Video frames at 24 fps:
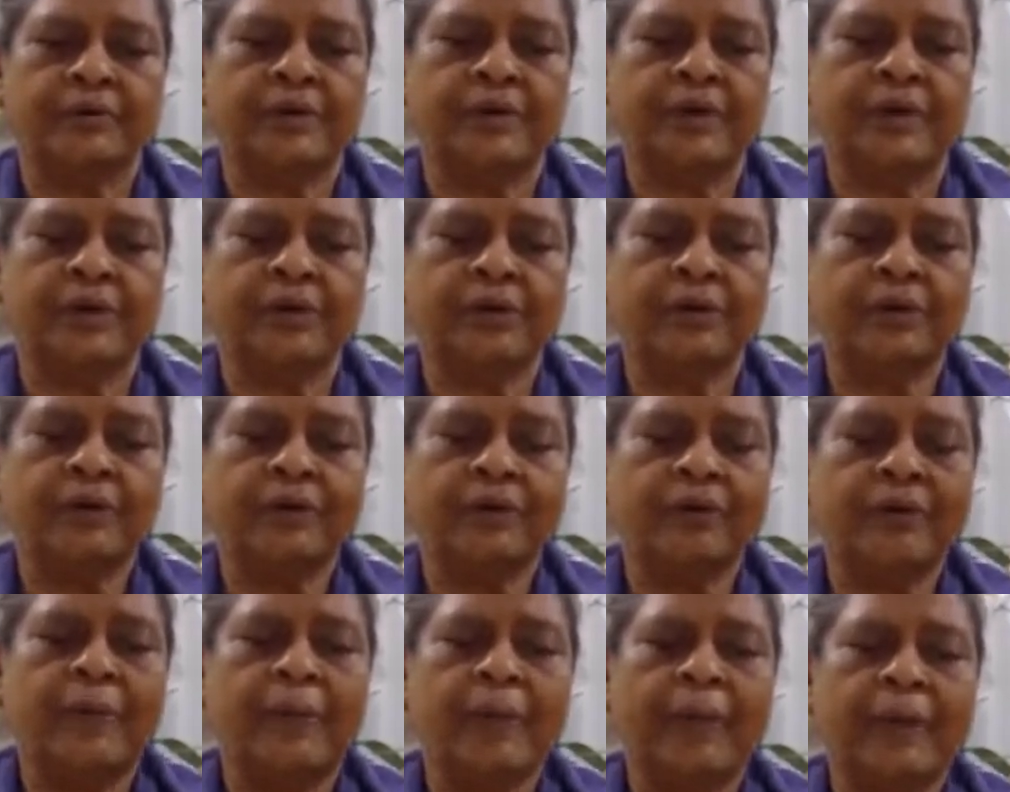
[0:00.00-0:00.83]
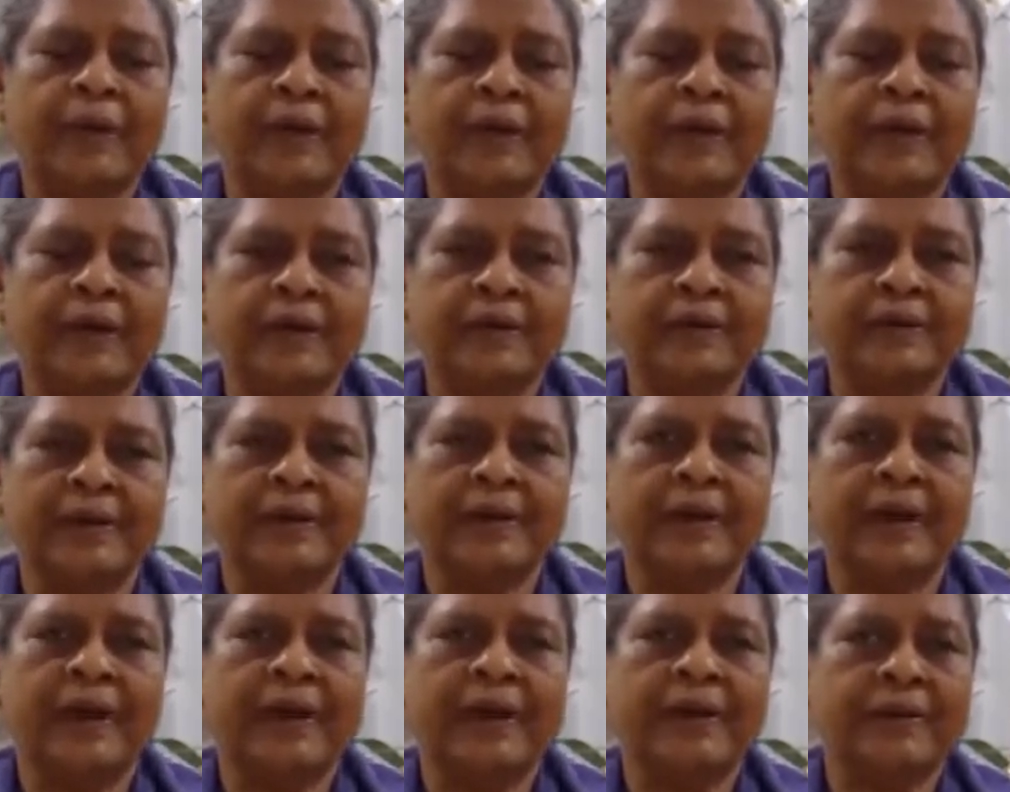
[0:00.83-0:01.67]
Thero, he
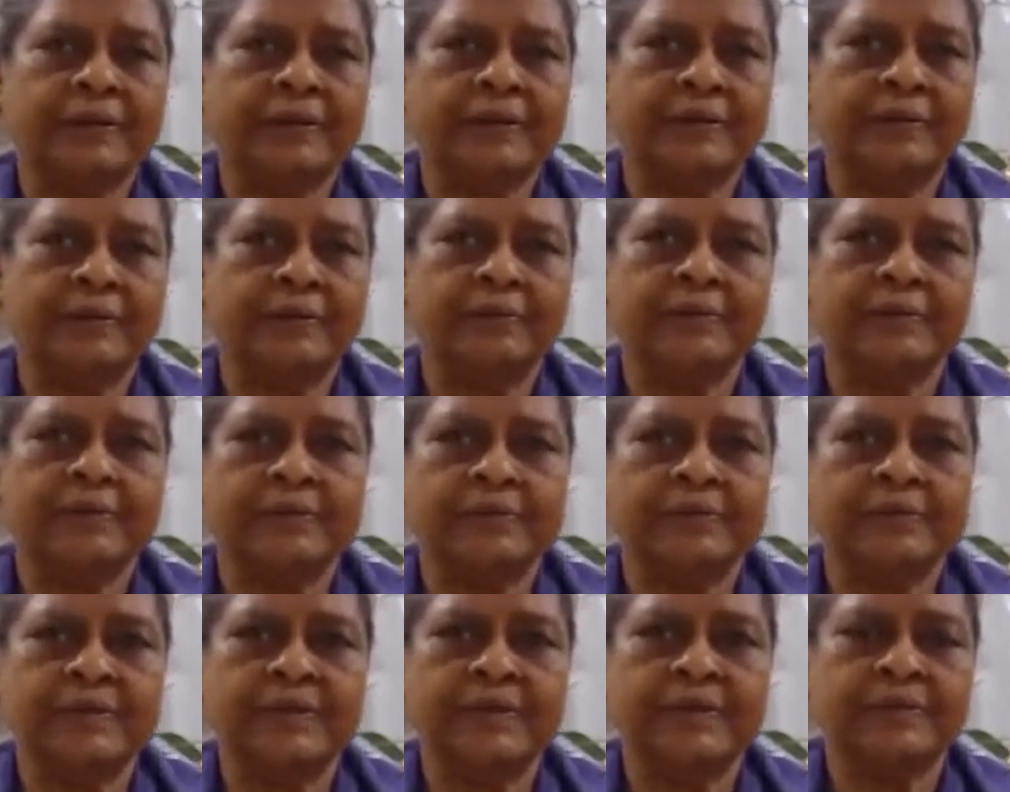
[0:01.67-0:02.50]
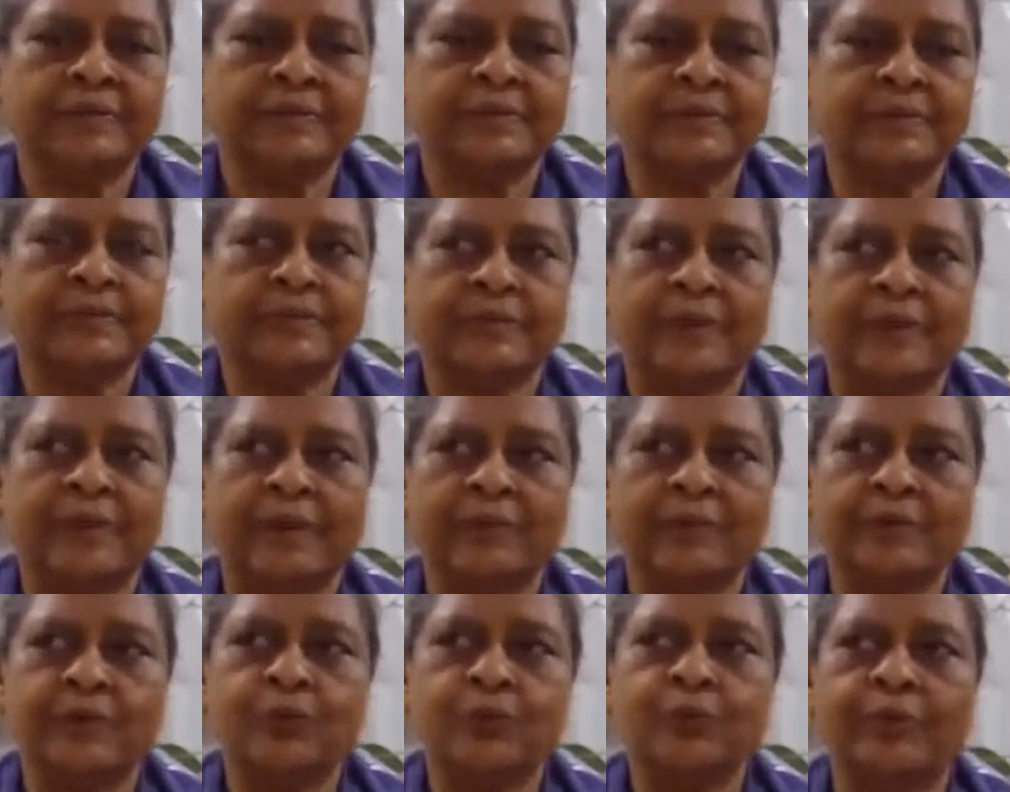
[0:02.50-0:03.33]
and these
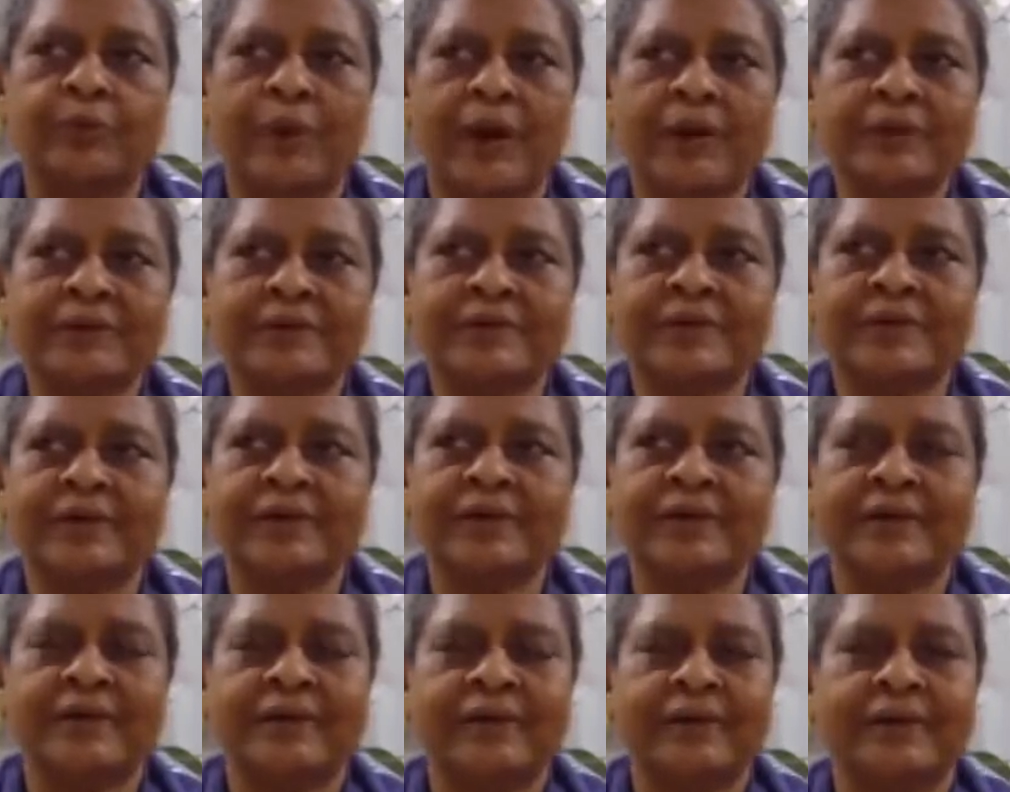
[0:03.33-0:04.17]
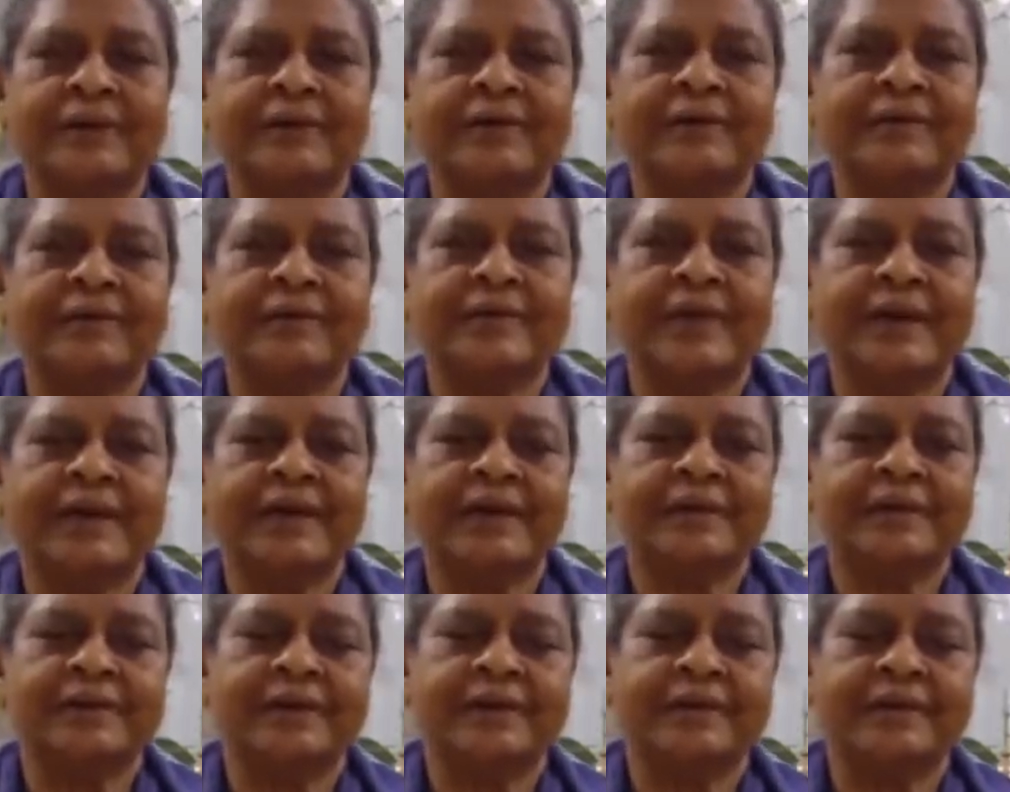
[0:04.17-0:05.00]
two monks,
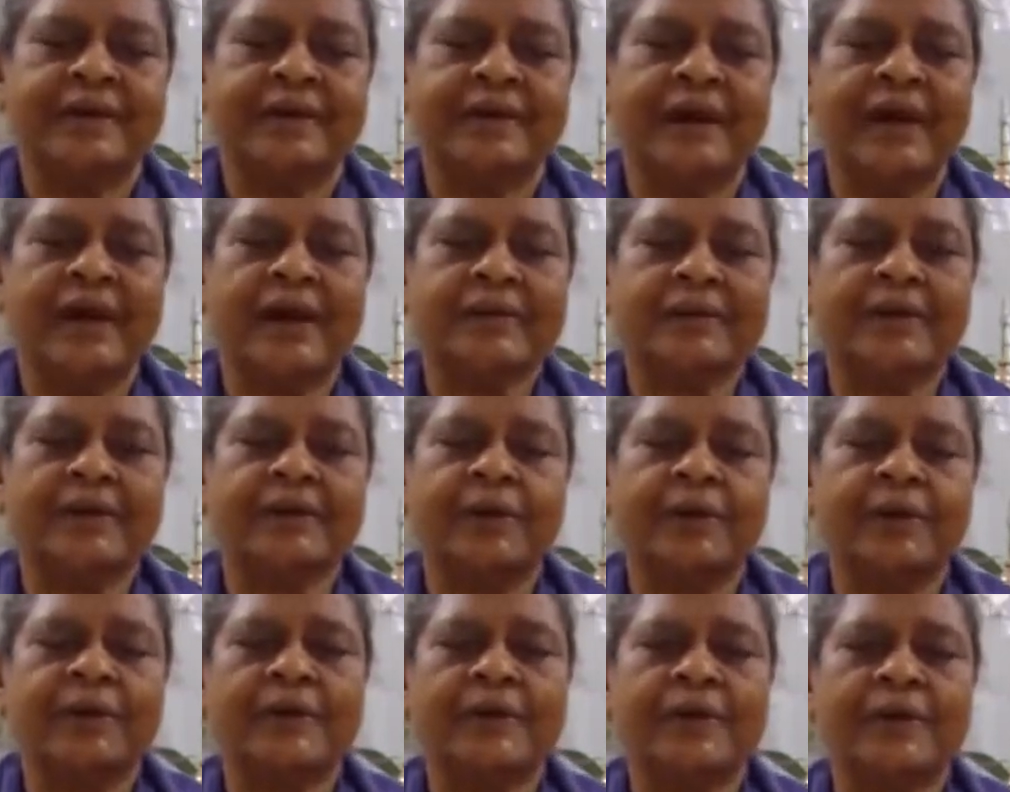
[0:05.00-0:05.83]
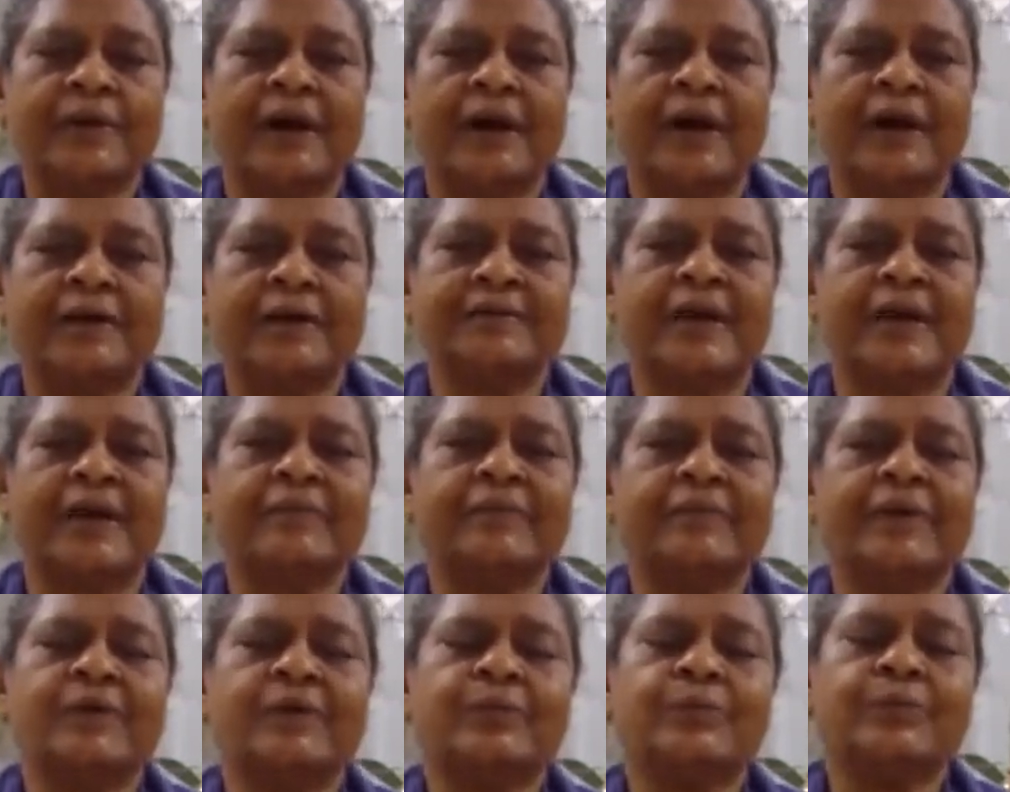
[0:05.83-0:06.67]
they trained the 20 nuns
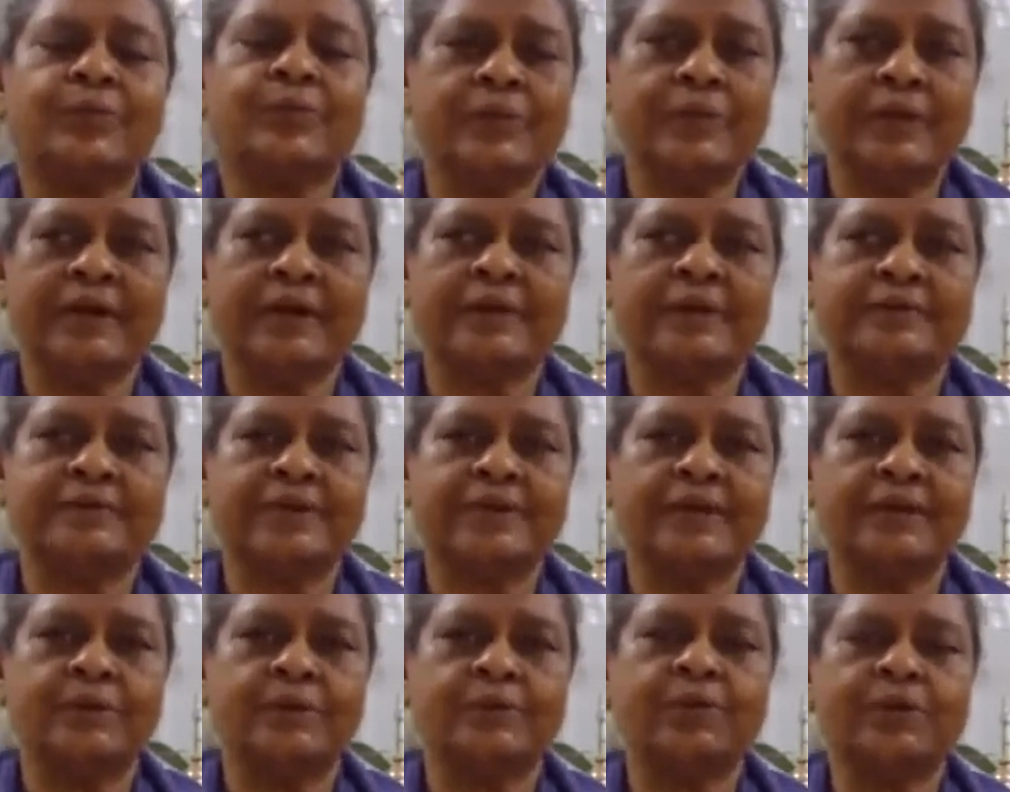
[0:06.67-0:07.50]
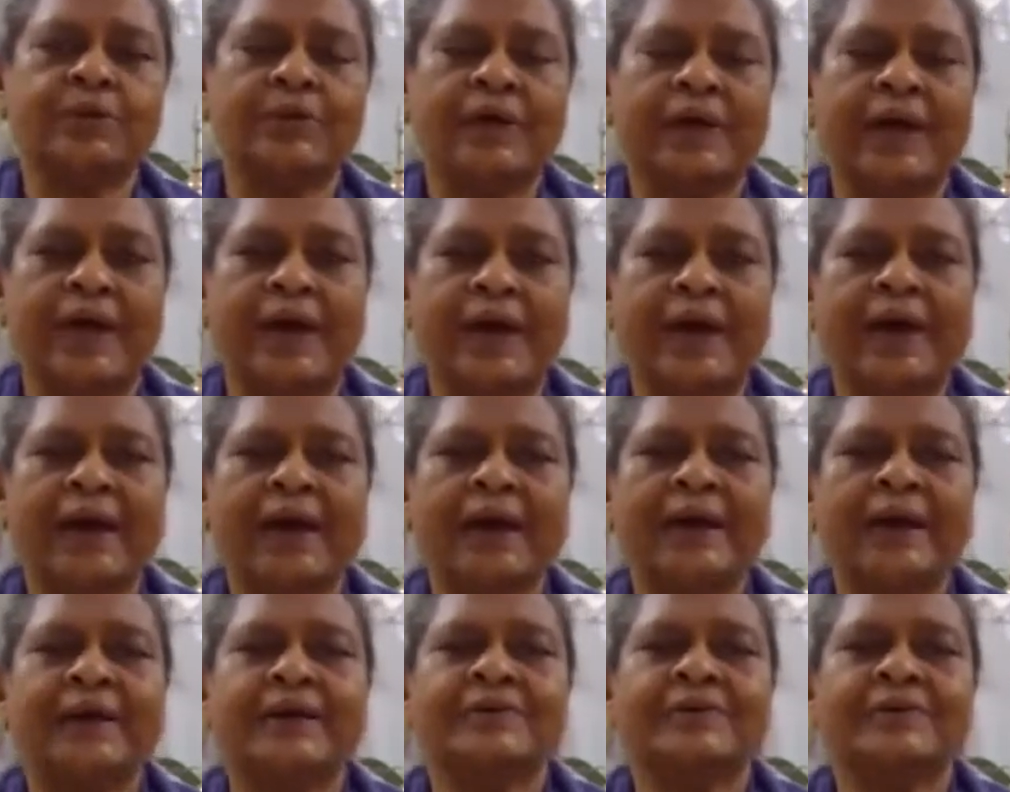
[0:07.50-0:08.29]
and went to Buddha, sent to Buddha Gaya.